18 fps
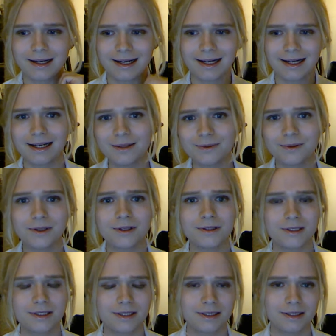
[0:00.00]
I
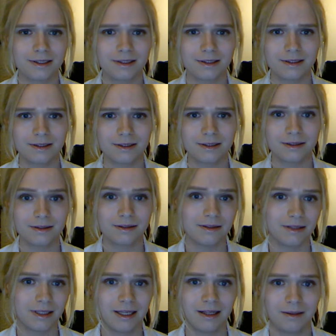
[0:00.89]
want
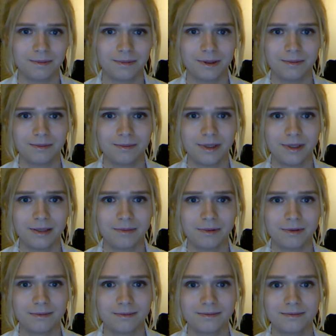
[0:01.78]
to help
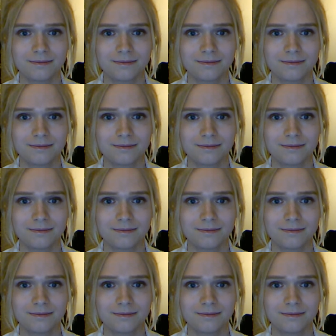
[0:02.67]
people.